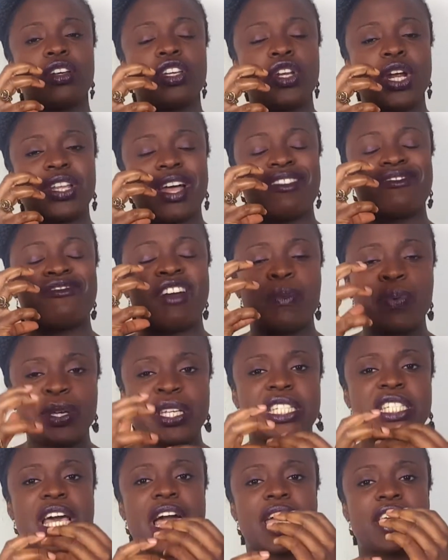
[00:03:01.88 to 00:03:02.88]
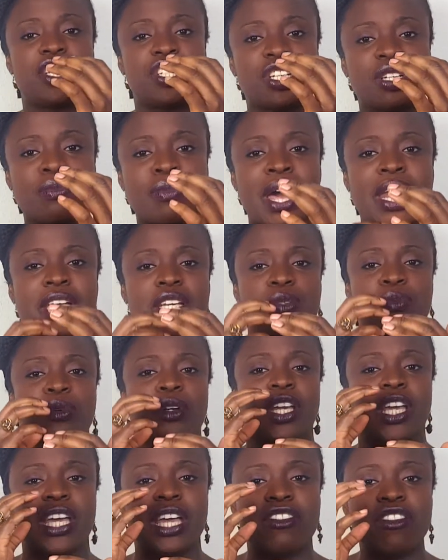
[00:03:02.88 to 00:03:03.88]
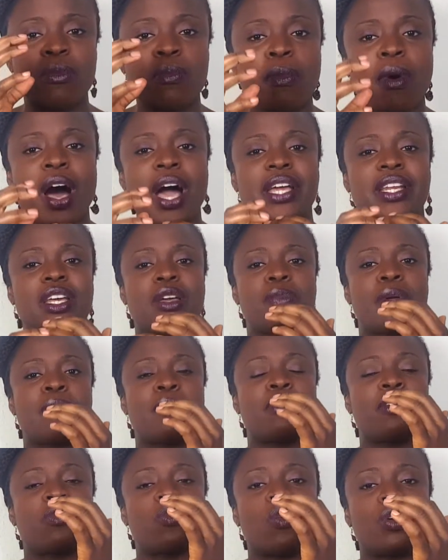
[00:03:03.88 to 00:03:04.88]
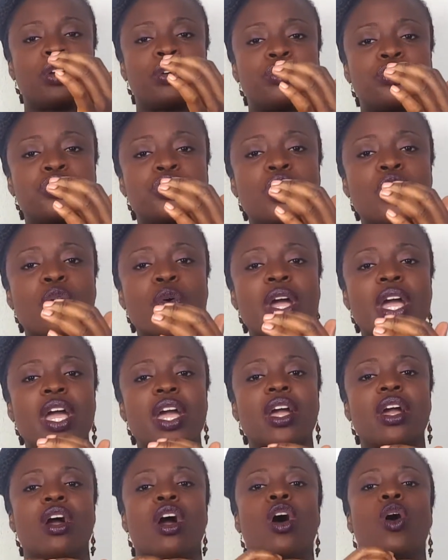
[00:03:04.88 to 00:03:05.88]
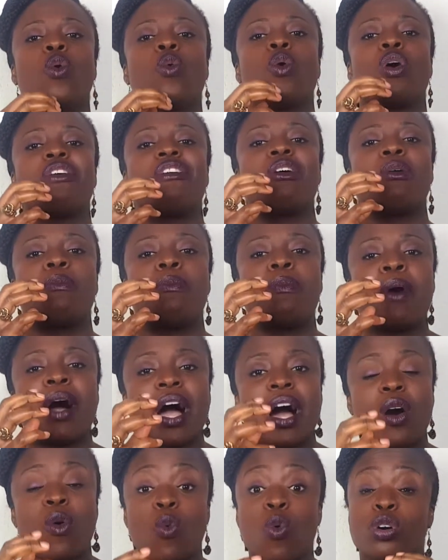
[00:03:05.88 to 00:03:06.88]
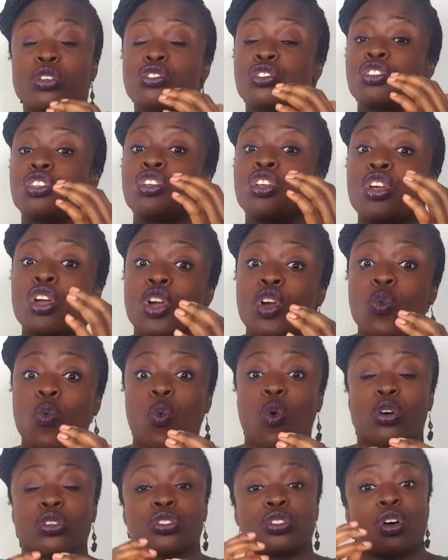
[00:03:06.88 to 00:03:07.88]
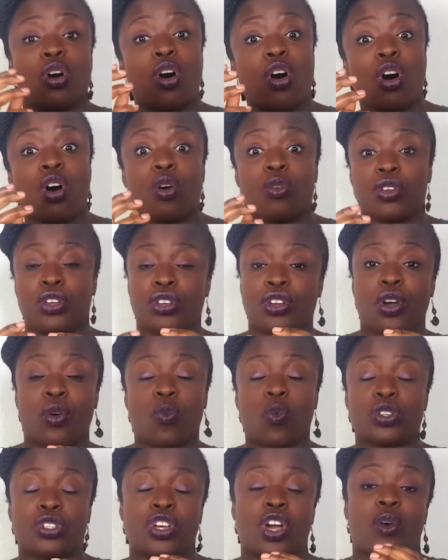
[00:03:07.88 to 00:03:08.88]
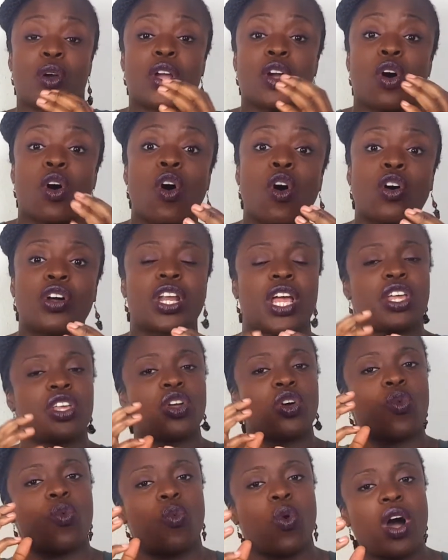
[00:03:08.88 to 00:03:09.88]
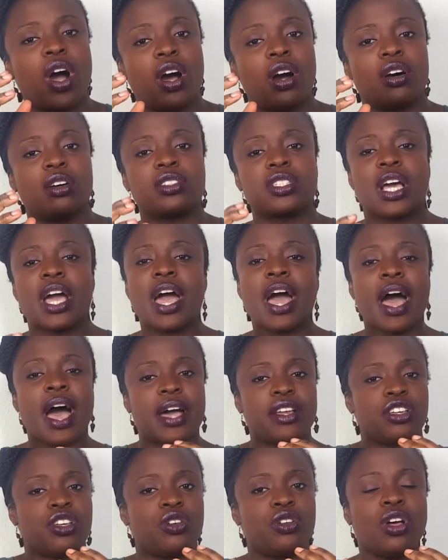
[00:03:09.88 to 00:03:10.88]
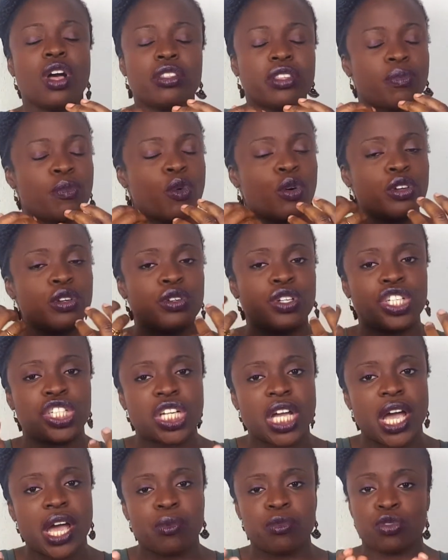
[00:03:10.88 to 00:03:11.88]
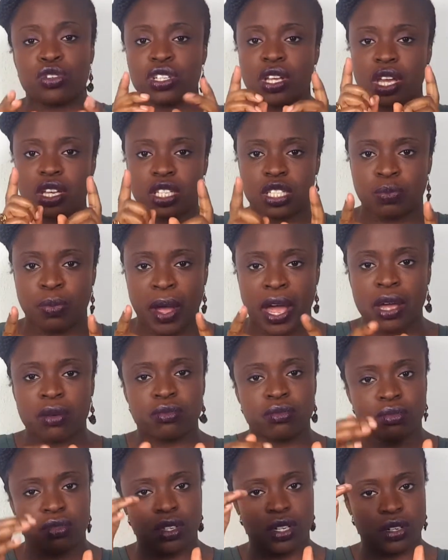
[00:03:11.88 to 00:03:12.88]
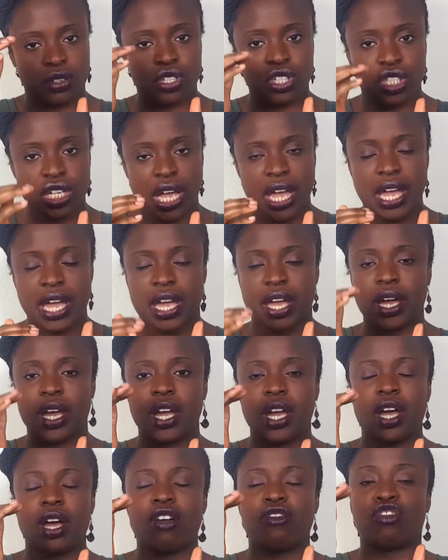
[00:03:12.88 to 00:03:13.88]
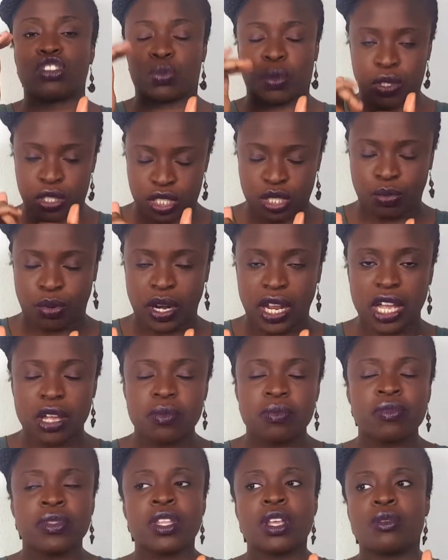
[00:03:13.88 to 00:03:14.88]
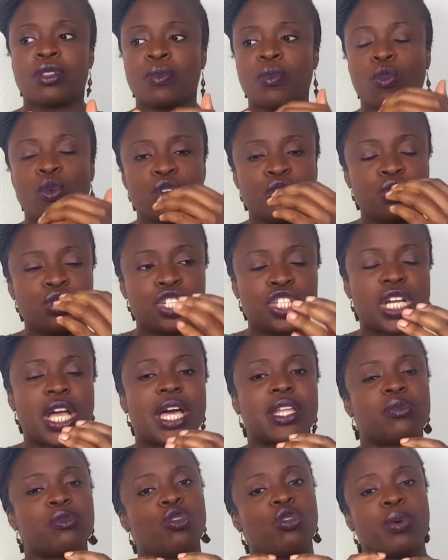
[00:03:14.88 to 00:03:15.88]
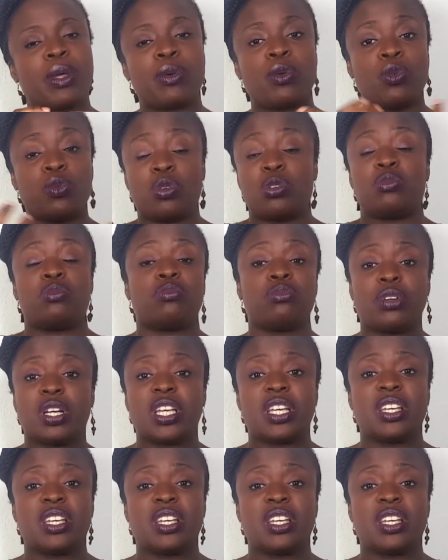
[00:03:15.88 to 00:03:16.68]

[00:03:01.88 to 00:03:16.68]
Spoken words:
that reputation management. Keep reminding people of what you're doing, what you're about, what's new, what's hot, what's going on in your world. And the more you share, I'm not saying spam, share responsibly. The more you share, the more people will